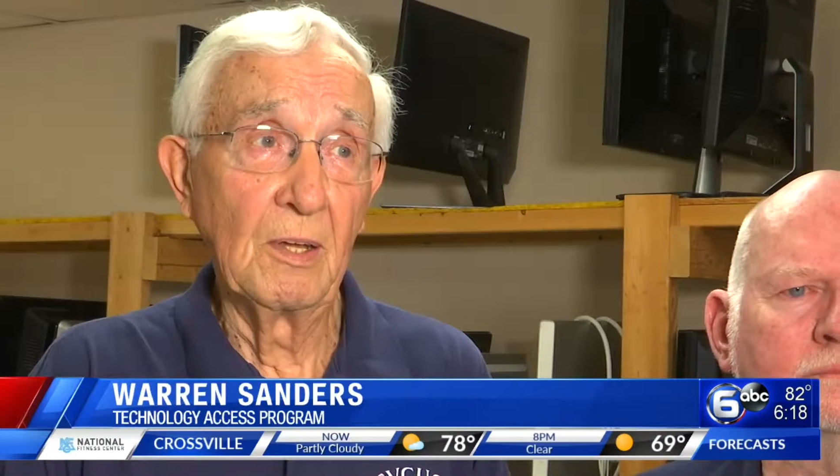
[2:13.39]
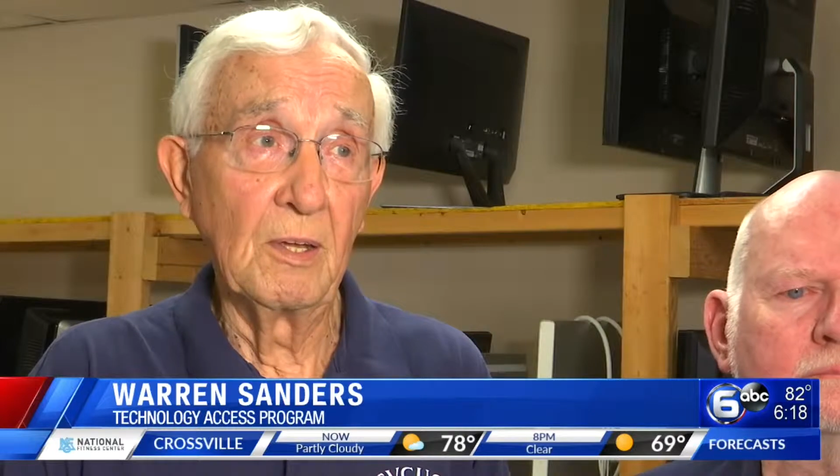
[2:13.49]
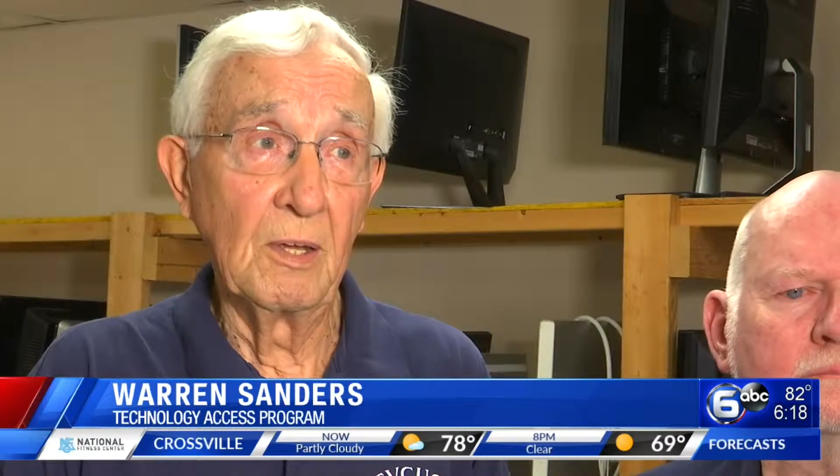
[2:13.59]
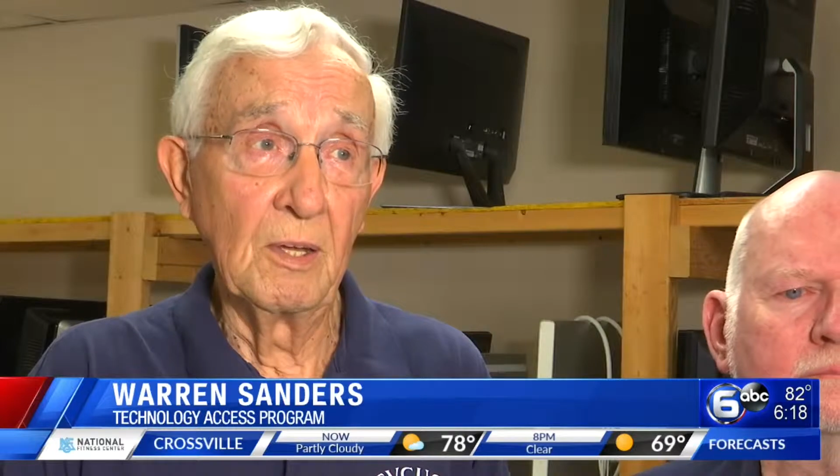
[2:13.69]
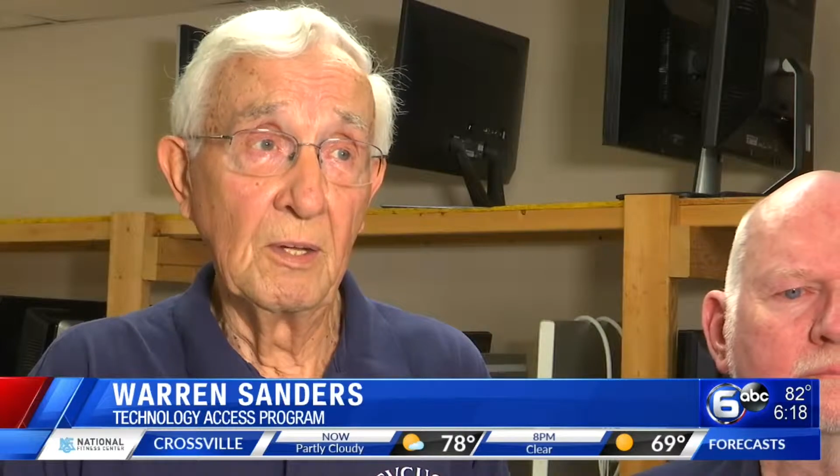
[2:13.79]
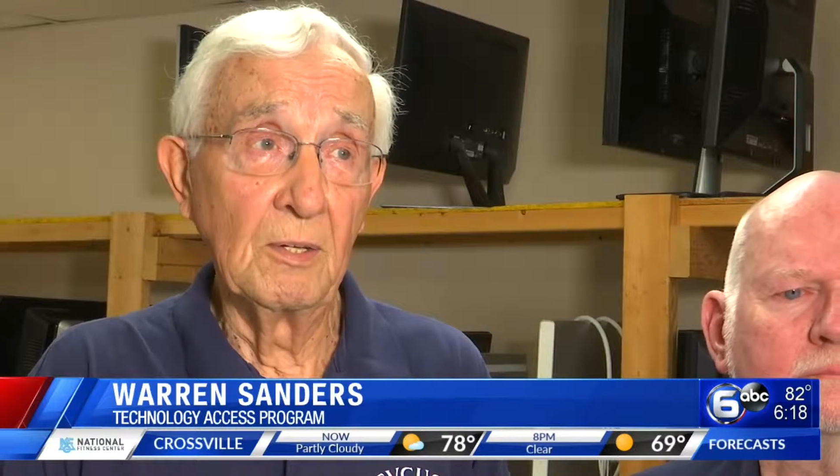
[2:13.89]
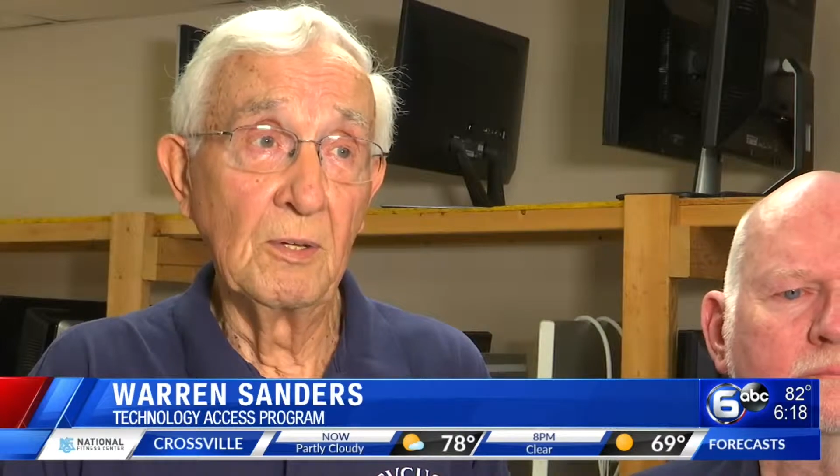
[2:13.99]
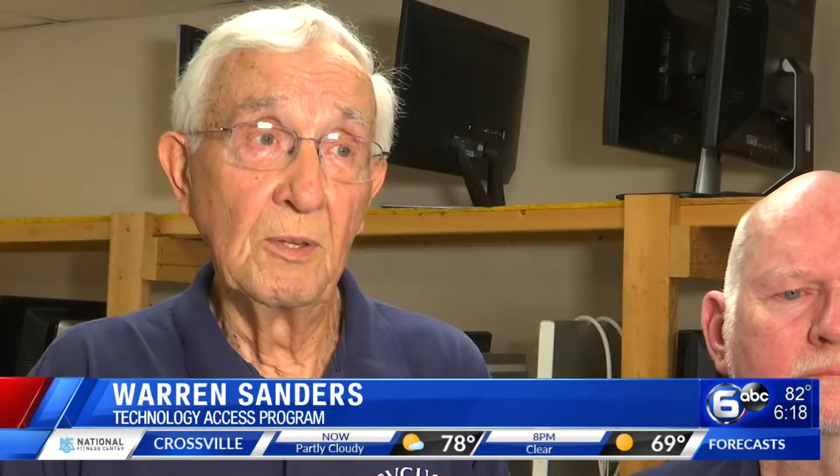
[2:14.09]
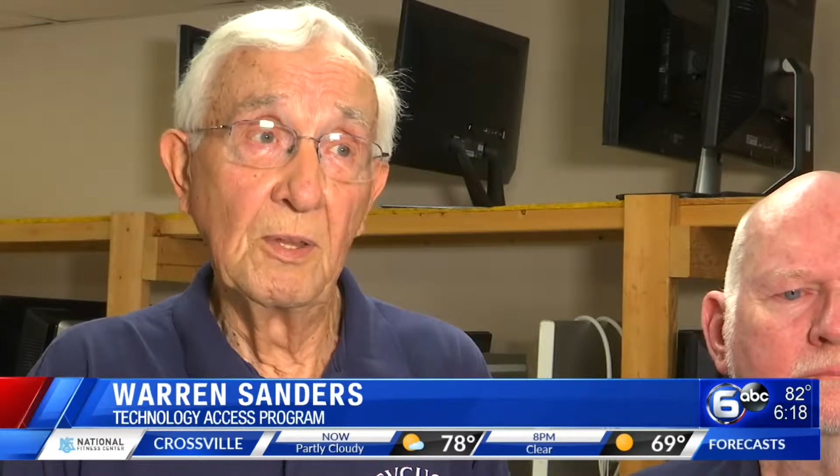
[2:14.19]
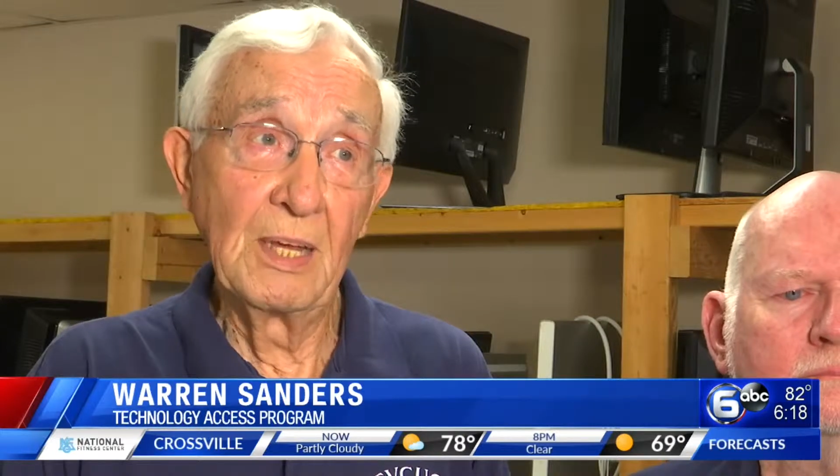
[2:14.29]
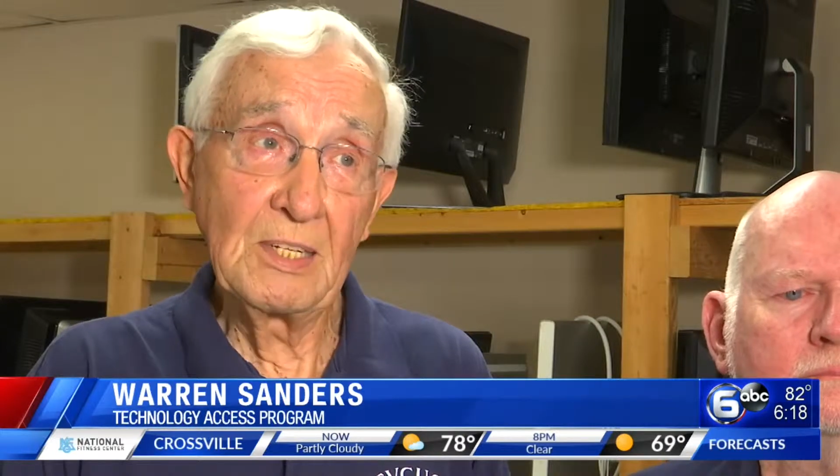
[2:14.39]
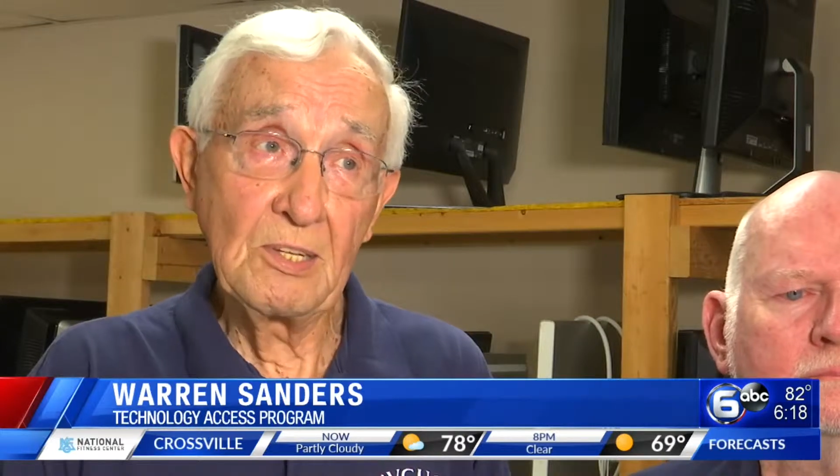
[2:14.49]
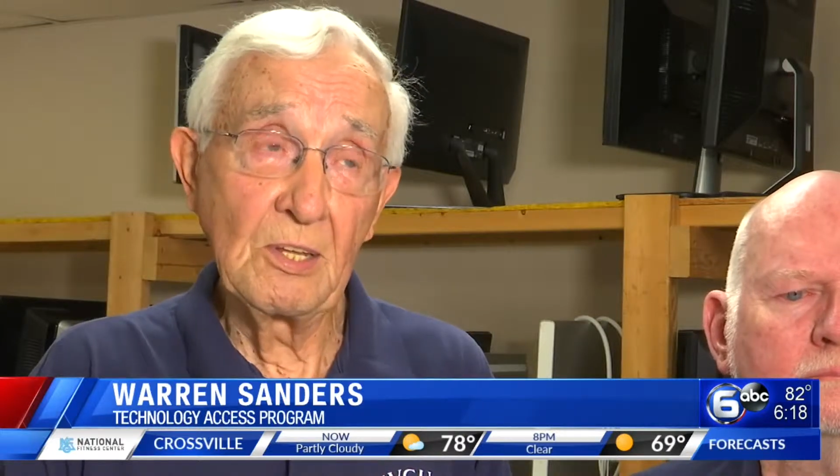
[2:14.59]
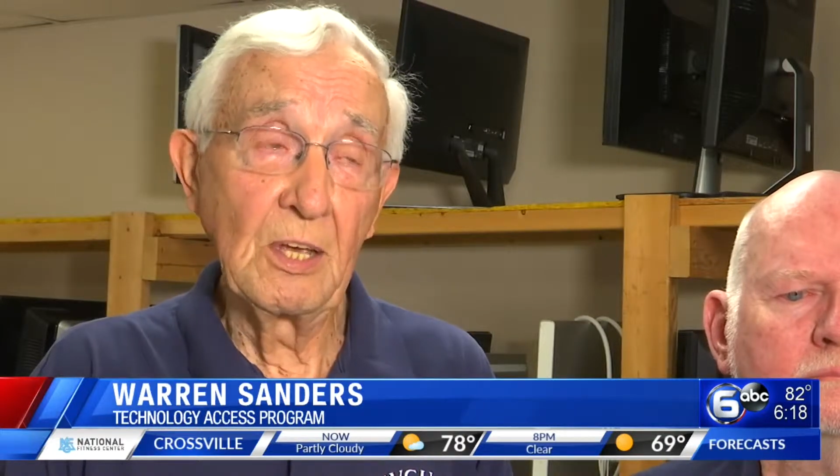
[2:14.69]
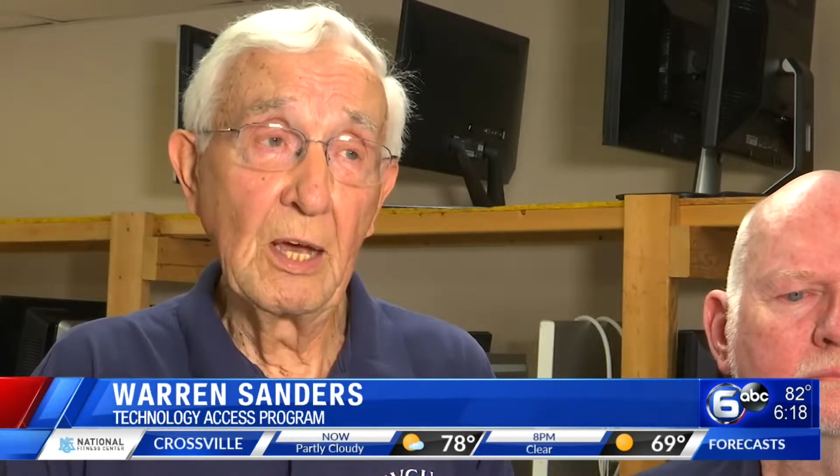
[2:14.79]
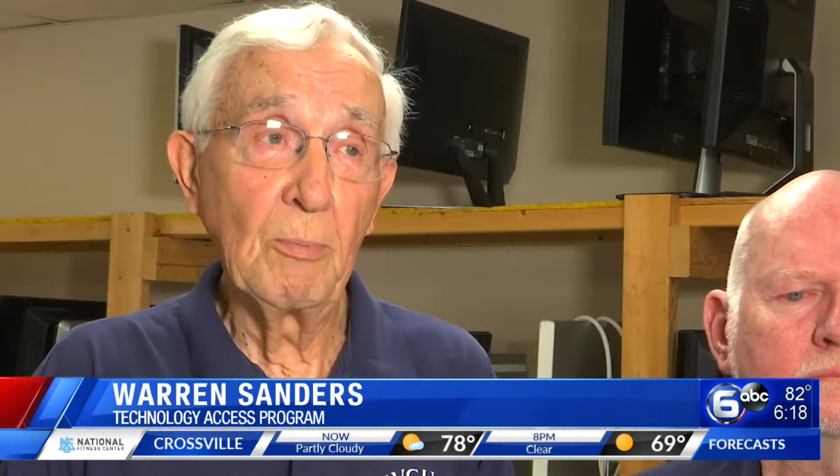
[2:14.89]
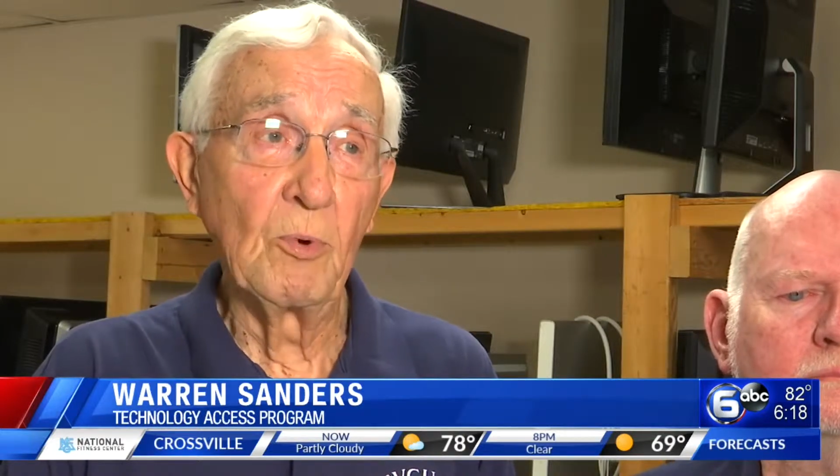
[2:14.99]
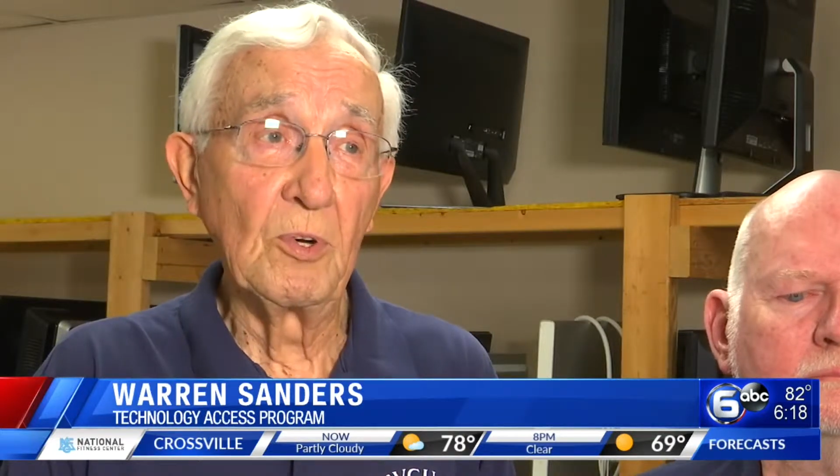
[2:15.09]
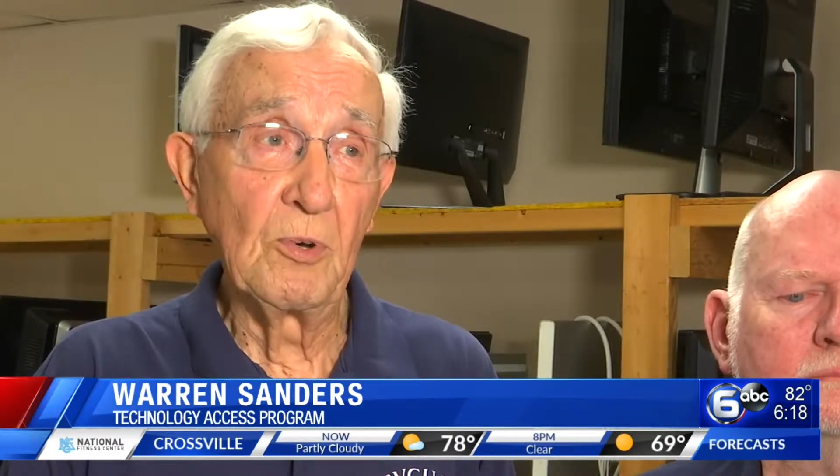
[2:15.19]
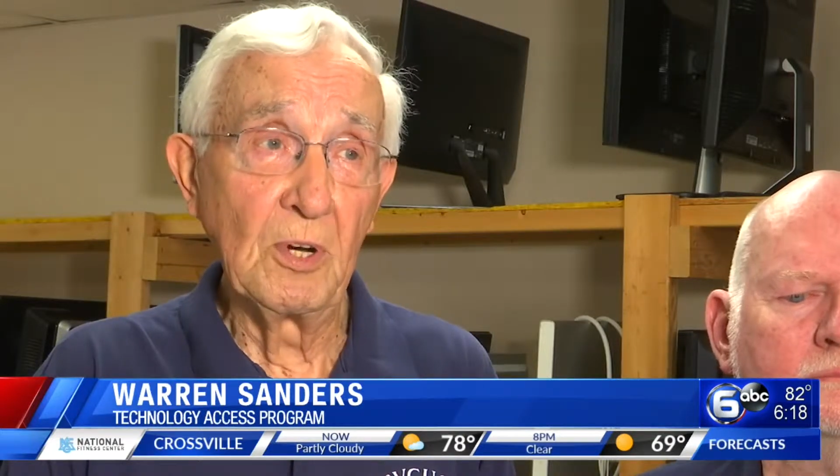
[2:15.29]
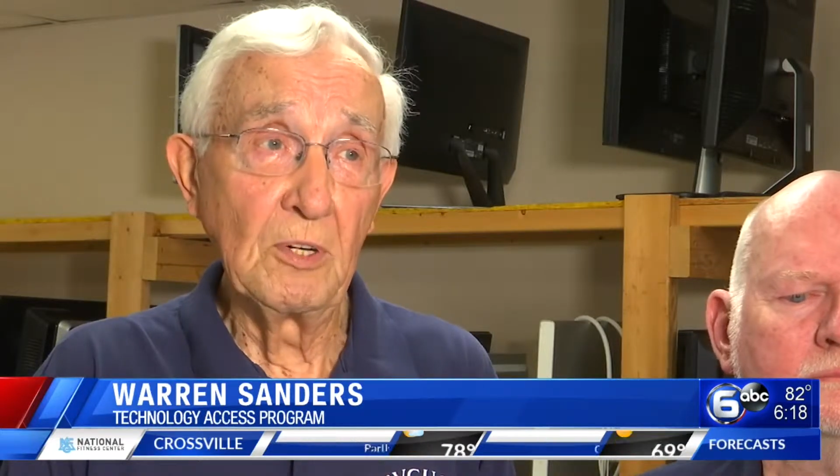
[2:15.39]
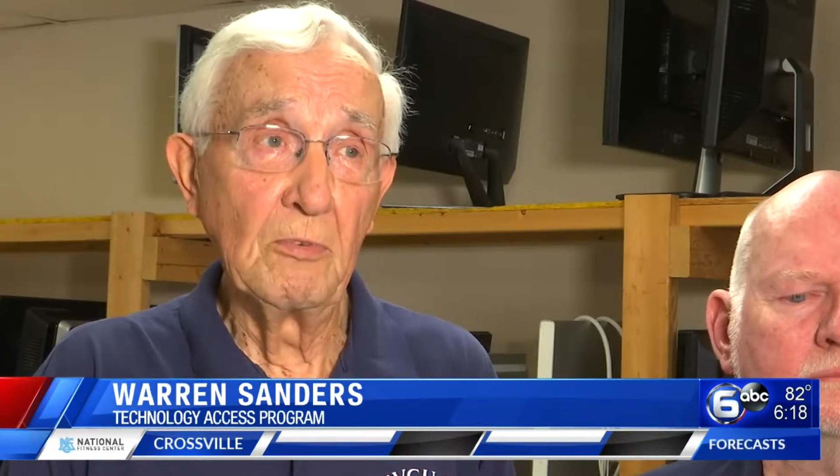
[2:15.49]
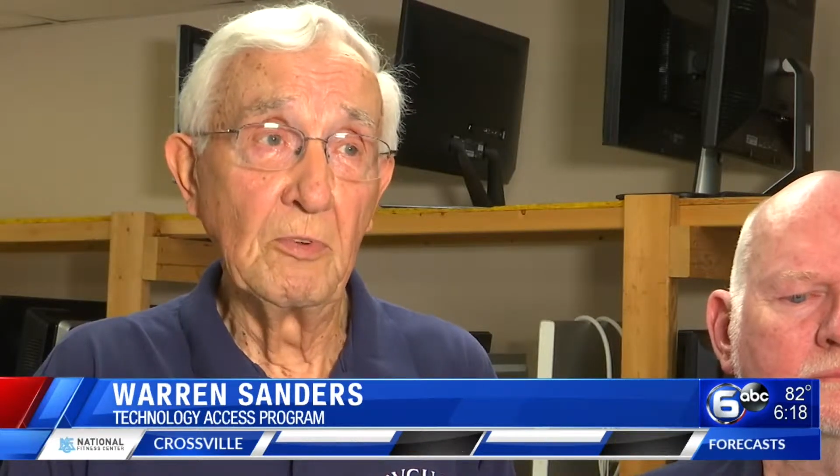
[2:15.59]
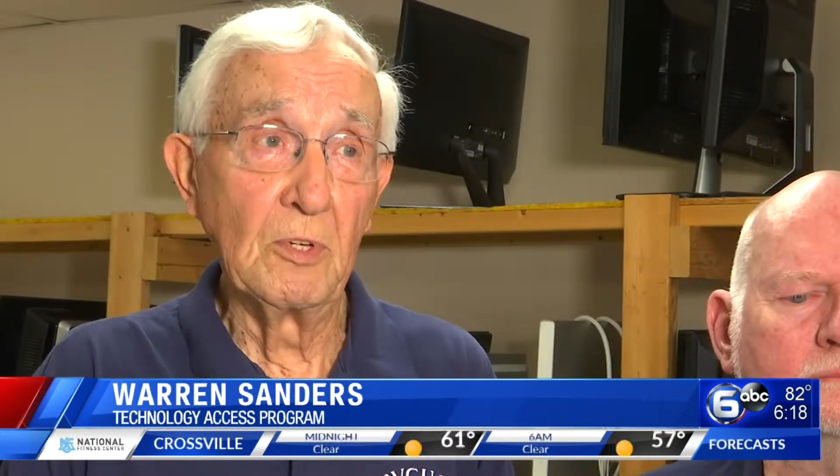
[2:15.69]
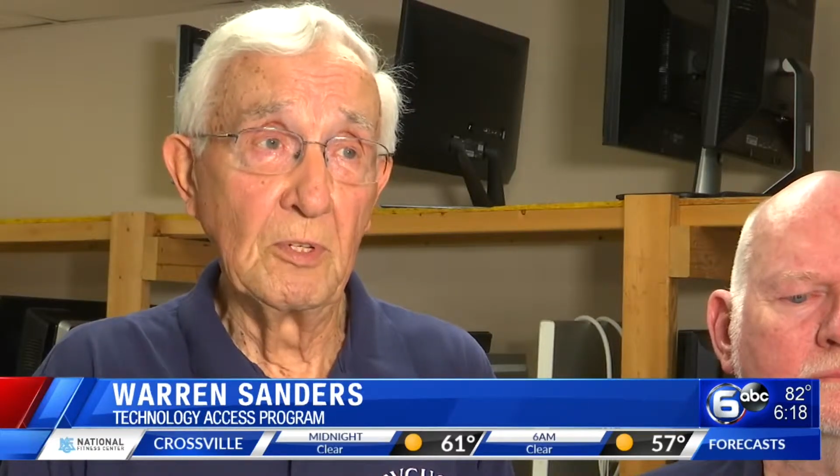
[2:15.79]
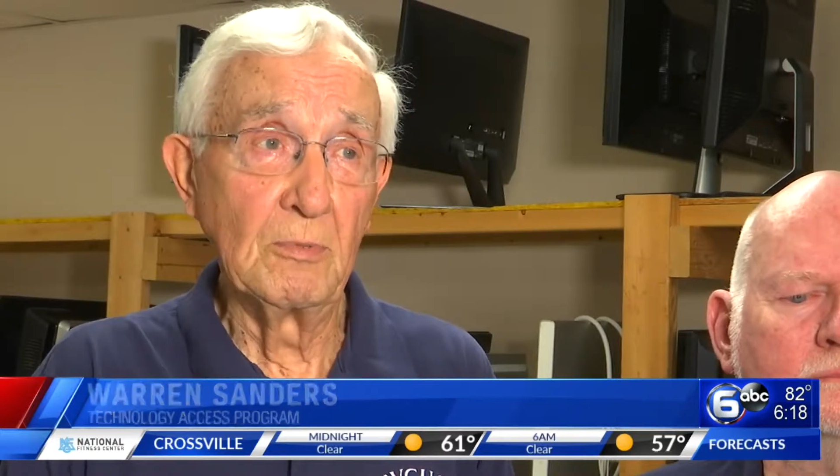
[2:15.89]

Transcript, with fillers: And that's the gap we're trying to fill.